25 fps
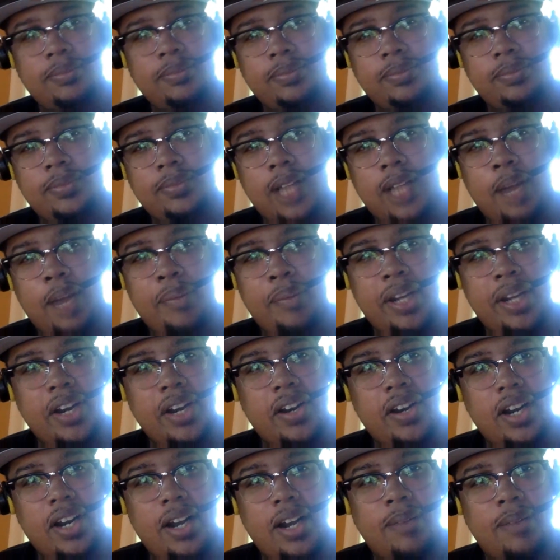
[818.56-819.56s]
i'm here and
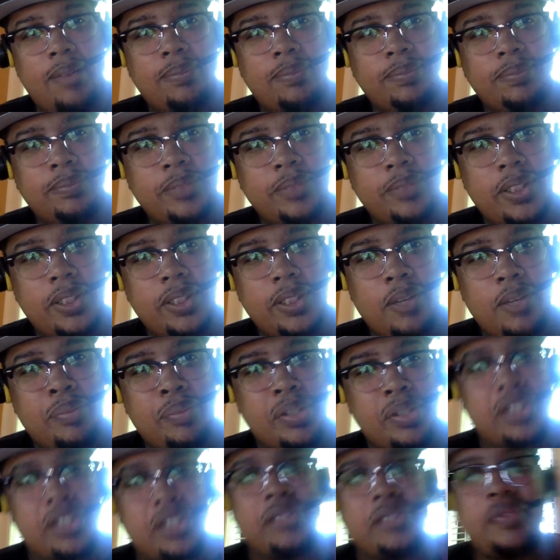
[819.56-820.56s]
i'm you know
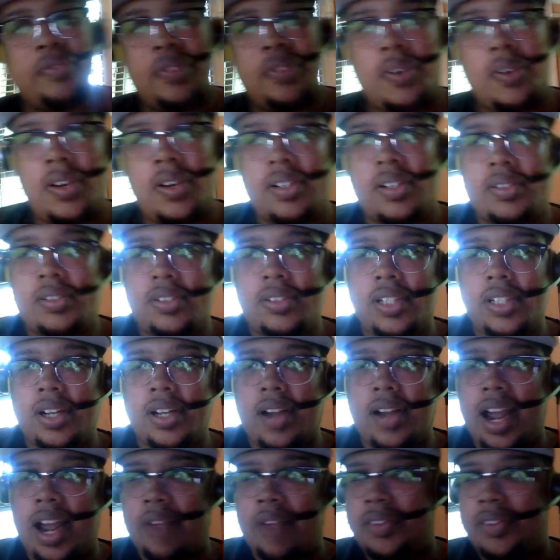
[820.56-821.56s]
pushing forward you know
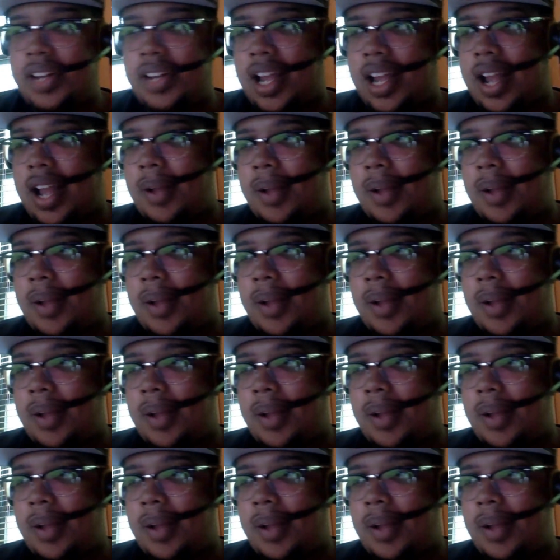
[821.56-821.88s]
after that